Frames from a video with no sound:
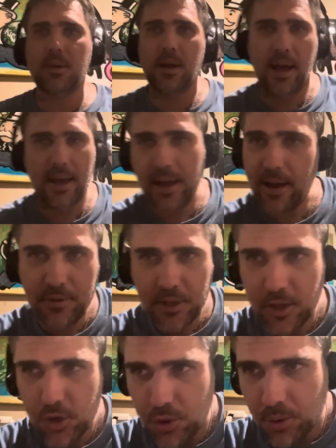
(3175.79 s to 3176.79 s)
I have the
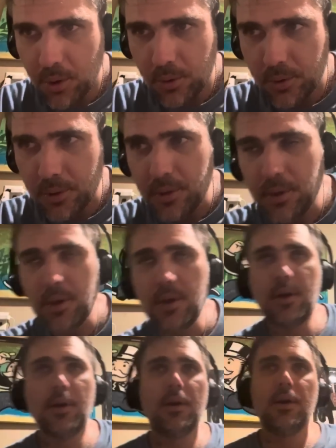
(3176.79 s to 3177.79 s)
controller.
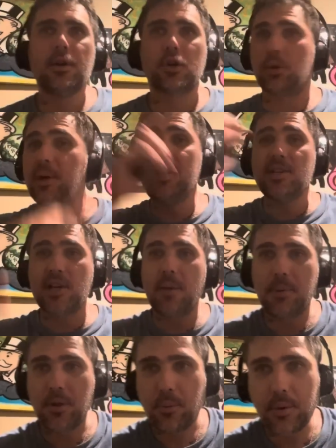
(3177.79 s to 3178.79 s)
Karina's
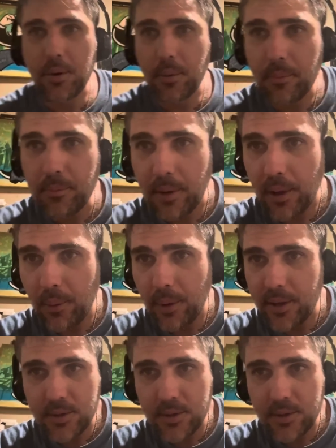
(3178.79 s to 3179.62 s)
up in the room, by the way.